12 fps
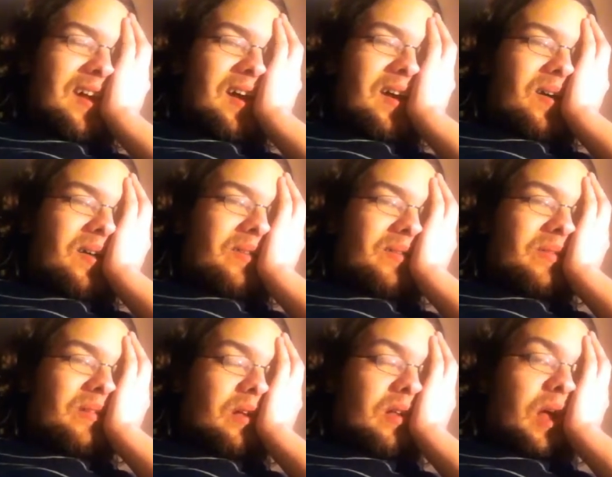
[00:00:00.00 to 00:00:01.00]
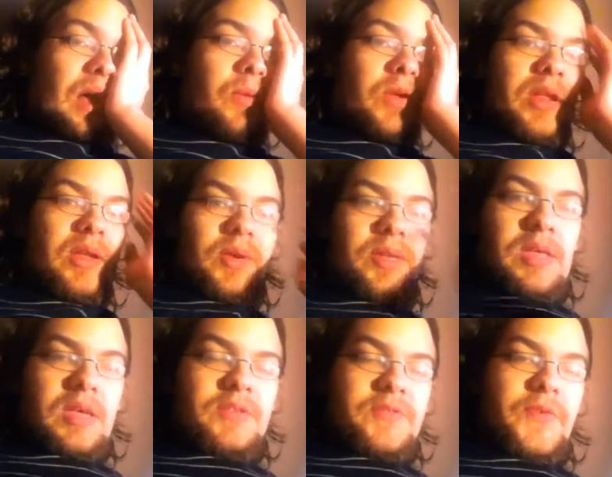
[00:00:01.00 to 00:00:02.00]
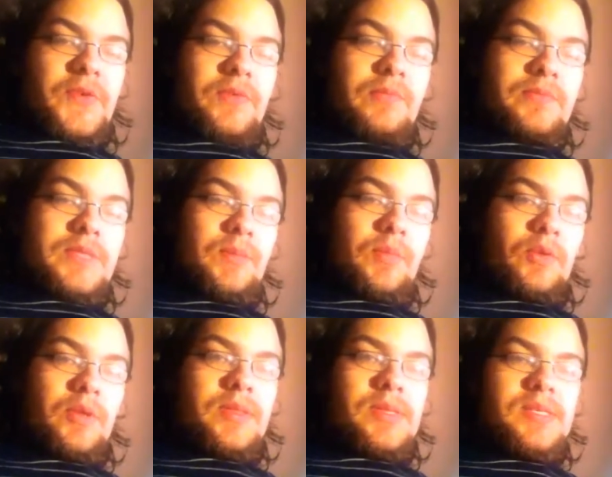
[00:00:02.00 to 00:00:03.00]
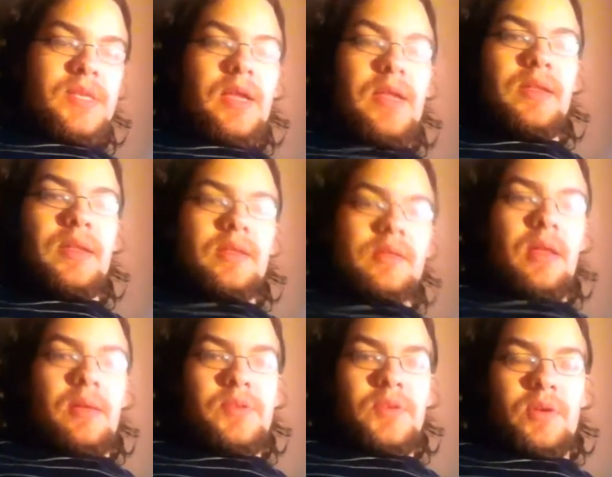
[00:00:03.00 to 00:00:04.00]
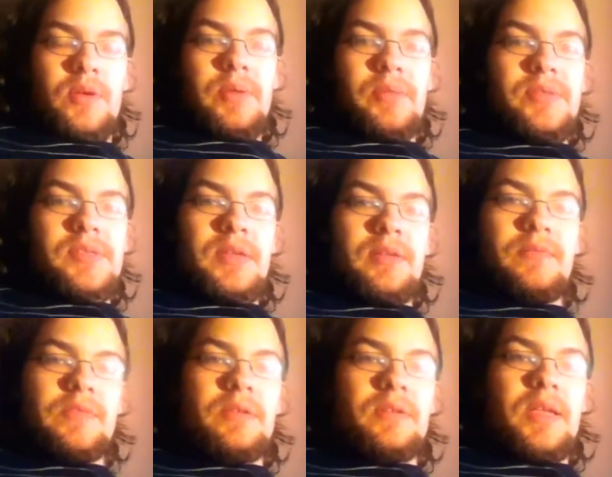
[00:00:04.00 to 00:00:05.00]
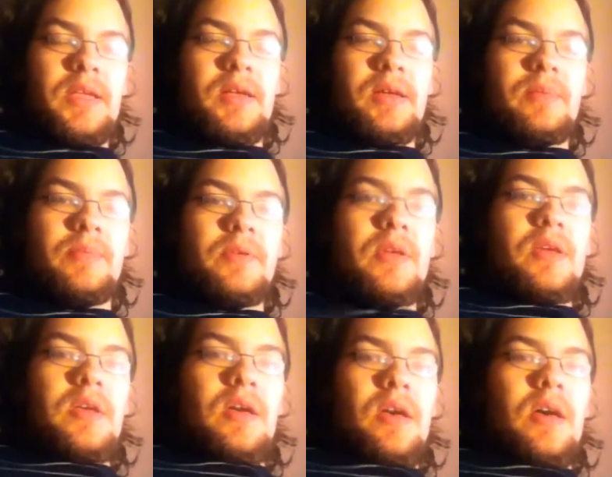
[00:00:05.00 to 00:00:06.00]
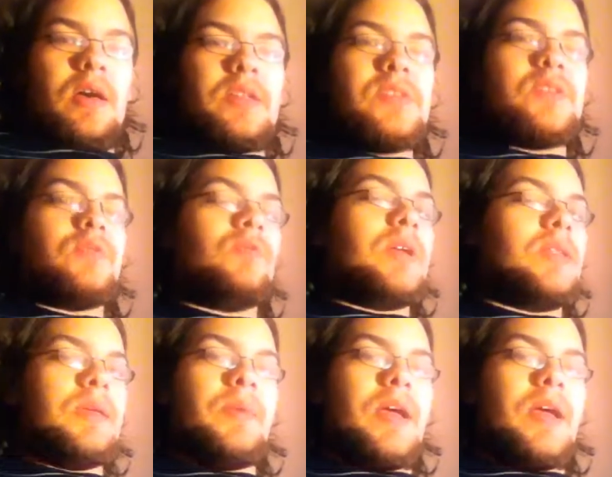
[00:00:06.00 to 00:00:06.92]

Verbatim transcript: uh, yeah, but anyway, thanks for supporting the site, and I'm sorry about this kind of little hiccup. Uh, just really